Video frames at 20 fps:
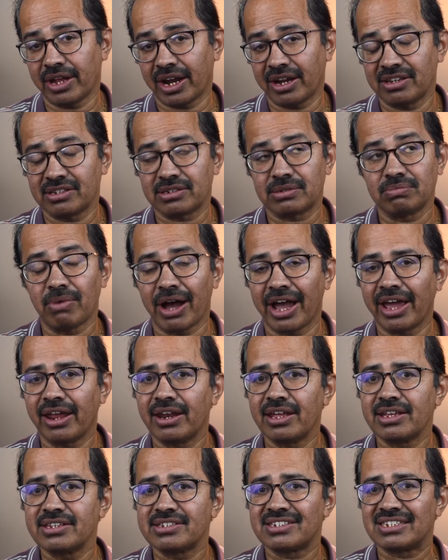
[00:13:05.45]
that is
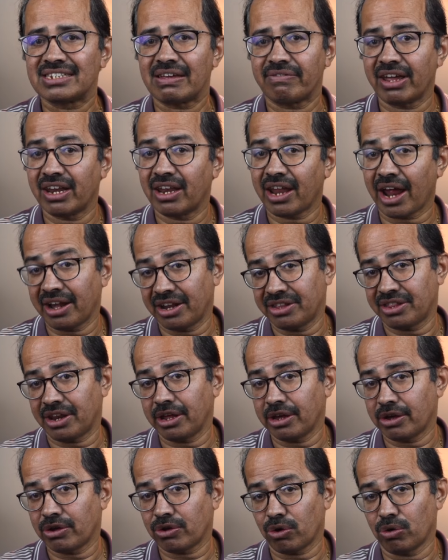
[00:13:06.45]
minus
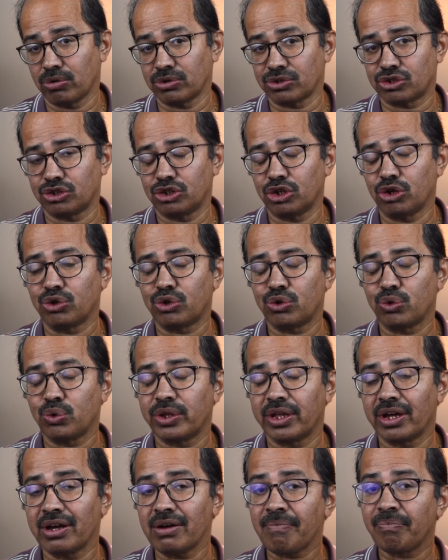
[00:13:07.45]
793 crores due to
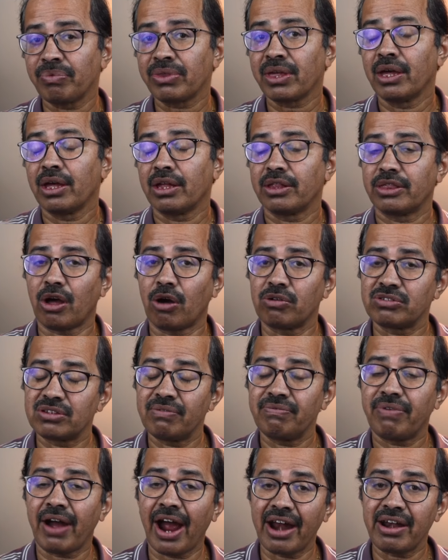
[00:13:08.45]
the
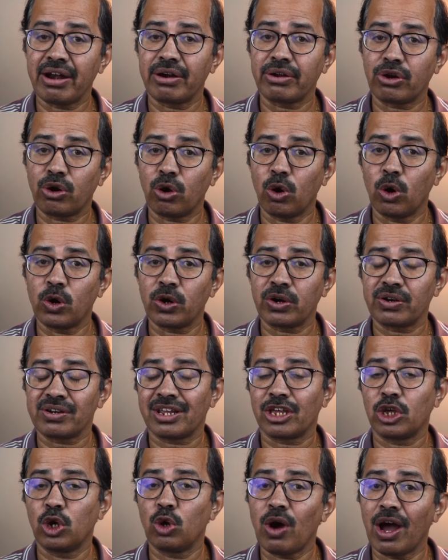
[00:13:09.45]
1,500 crore
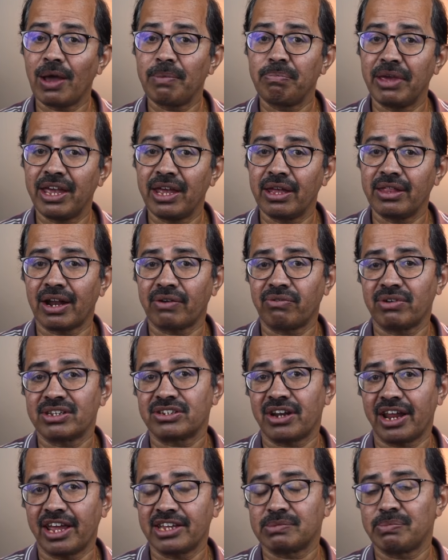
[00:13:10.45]
QIP that
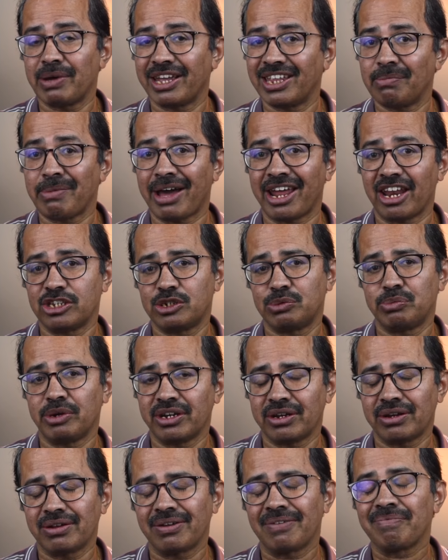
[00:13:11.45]
was raised by the
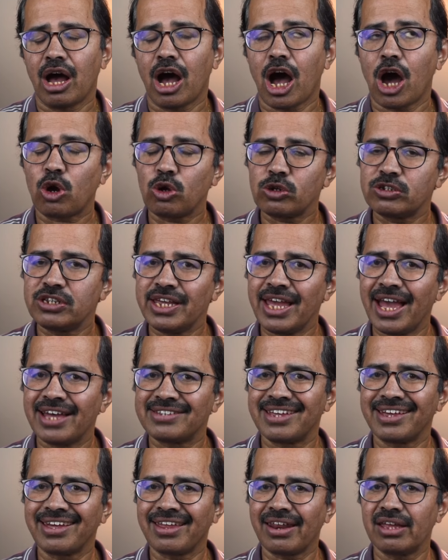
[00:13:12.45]
management. ROCE
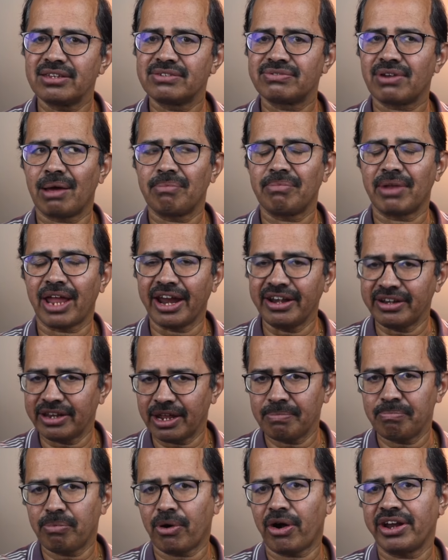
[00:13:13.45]
has increased from
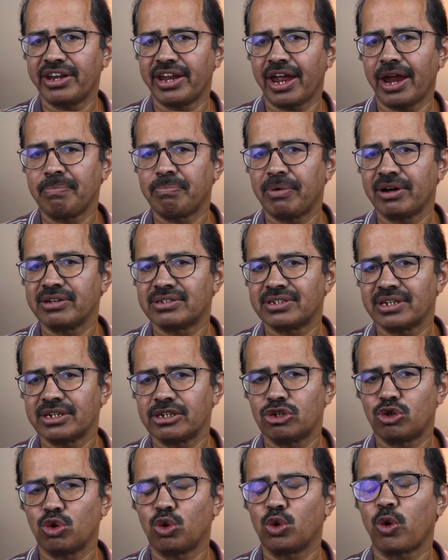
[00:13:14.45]

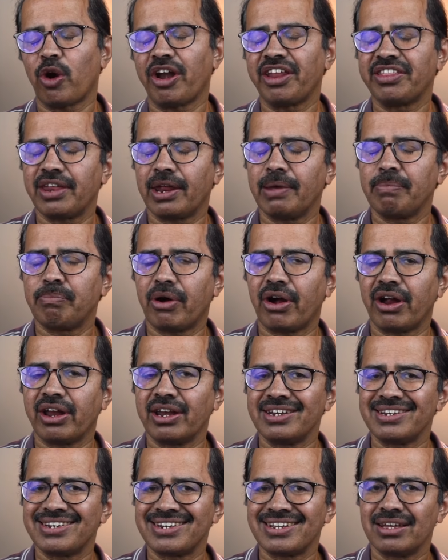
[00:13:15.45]
19.8% to
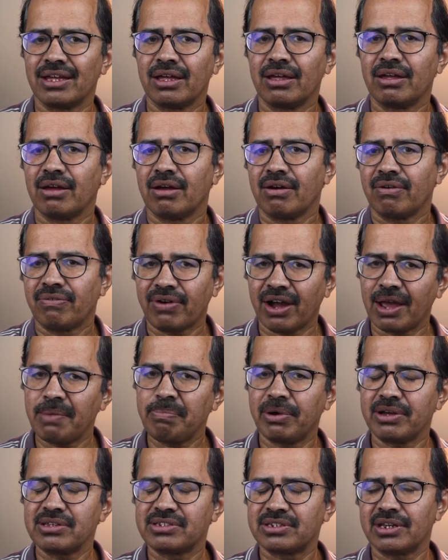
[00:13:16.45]

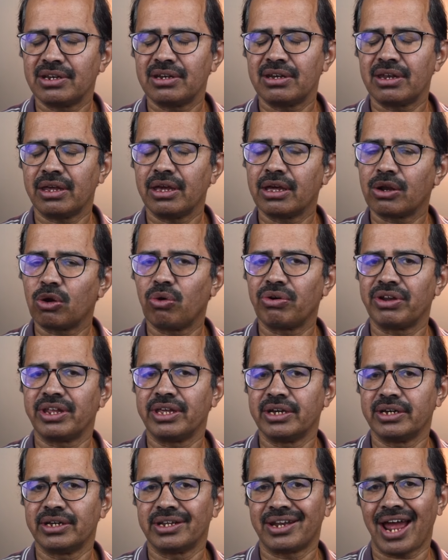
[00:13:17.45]
23.5% year over
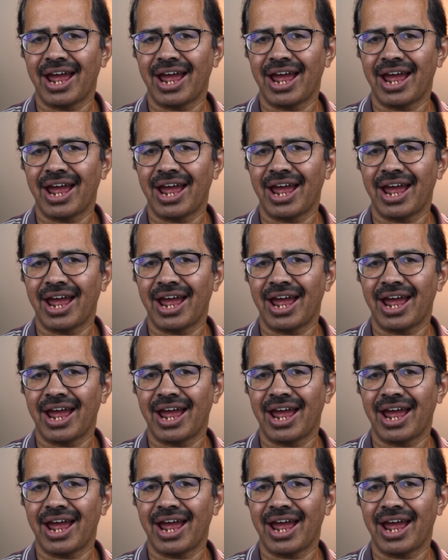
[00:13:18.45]
year,